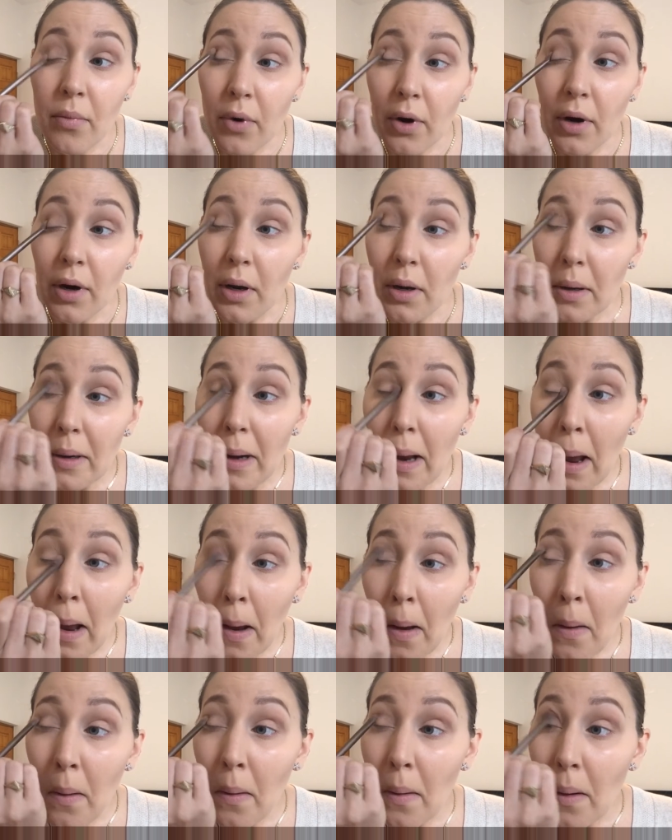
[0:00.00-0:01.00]
bring it
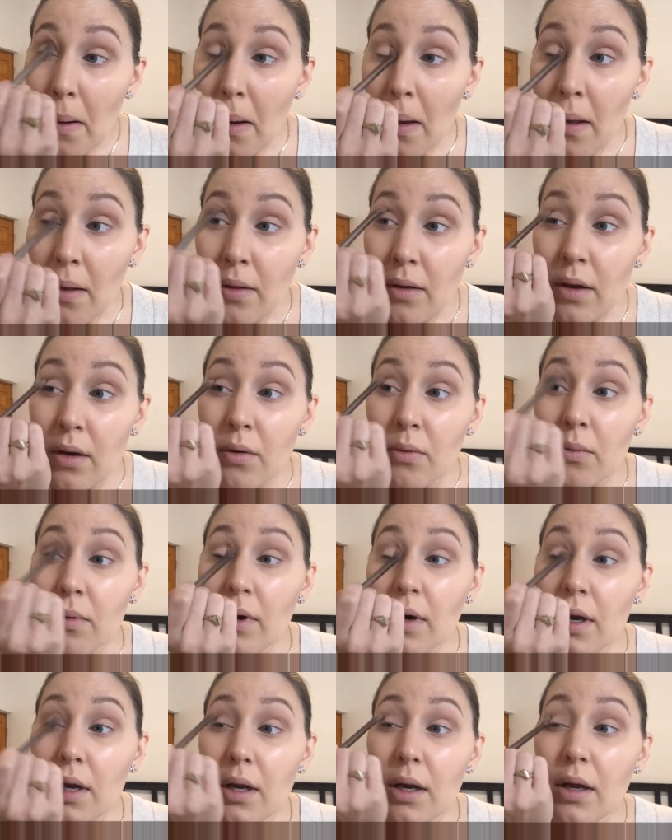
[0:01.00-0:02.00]
down, and then
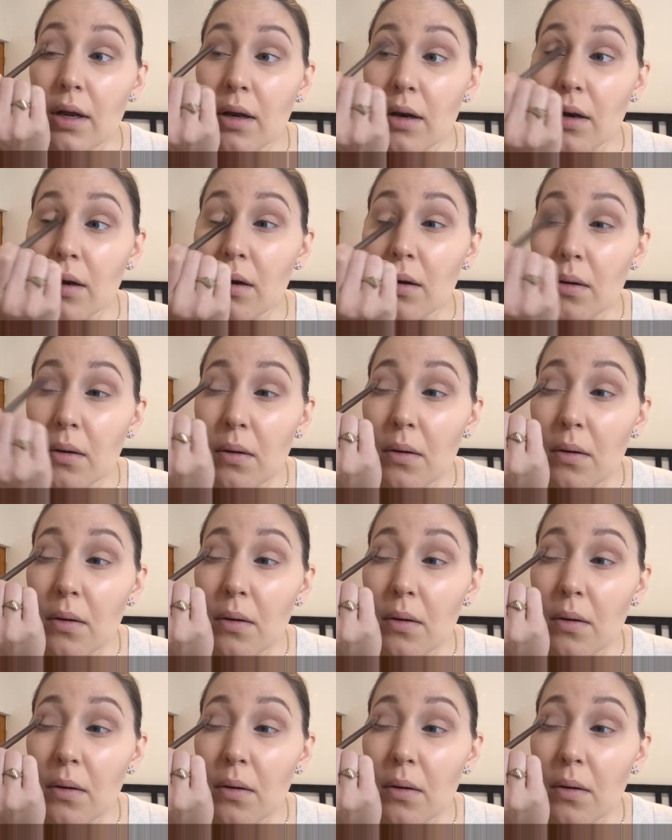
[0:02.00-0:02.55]
work it in.